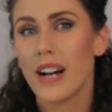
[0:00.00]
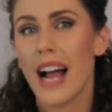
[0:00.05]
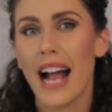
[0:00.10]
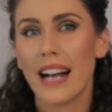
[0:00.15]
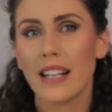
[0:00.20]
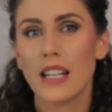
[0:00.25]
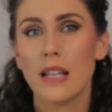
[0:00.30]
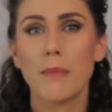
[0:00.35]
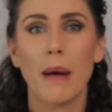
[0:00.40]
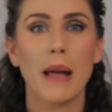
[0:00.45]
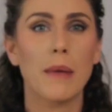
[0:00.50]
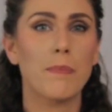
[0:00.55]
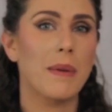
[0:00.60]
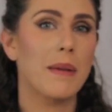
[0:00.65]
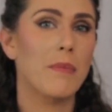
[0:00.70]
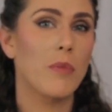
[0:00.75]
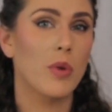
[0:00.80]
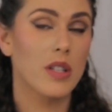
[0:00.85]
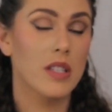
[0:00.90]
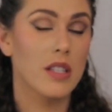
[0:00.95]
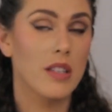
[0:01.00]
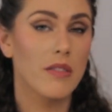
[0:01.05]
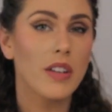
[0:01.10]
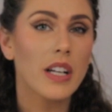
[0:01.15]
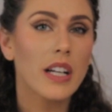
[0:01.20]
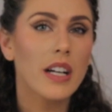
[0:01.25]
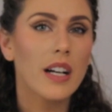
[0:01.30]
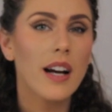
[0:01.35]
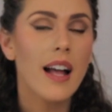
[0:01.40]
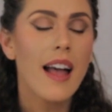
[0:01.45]
your acne might be more
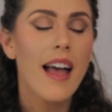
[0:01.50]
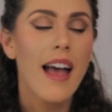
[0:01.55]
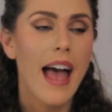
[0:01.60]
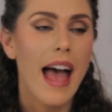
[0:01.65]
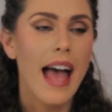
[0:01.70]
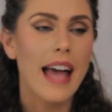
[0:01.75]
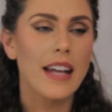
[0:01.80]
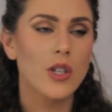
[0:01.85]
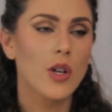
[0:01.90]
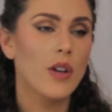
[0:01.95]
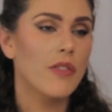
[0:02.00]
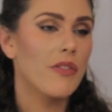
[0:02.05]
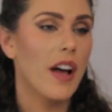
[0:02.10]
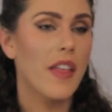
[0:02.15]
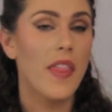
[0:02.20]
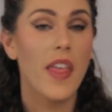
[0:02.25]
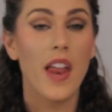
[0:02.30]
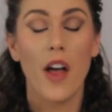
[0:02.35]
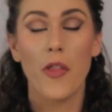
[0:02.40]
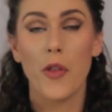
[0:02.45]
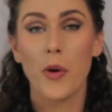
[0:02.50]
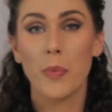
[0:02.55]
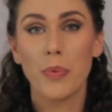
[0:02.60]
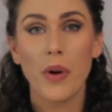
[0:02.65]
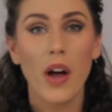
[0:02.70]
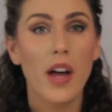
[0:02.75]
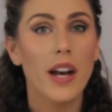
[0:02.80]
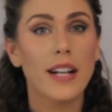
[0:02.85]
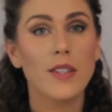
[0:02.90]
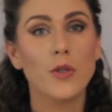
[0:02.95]
severe and you'll find that other
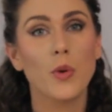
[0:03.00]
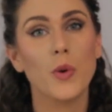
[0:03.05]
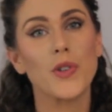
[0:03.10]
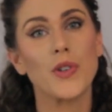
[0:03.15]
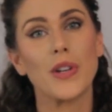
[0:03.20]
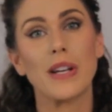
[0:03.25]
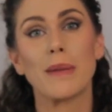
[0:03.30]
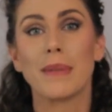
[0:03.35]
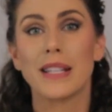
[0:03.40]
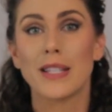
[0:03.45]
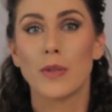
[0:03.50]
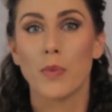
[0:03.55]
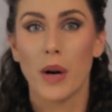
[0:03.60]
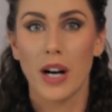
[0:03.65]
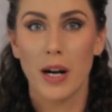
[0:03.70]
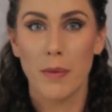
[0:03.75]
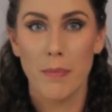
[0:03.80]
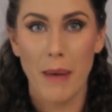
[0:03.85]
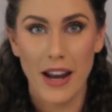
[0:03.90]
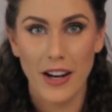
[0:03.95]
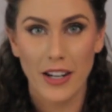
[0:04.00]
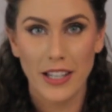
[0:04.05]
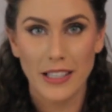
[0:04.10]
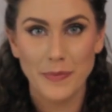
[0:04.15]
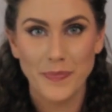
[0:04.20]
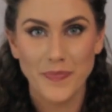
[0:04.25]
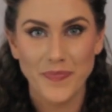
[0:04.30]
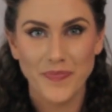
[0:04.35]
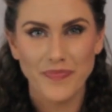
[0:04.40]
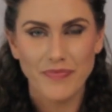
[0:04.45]
products or treatments work better.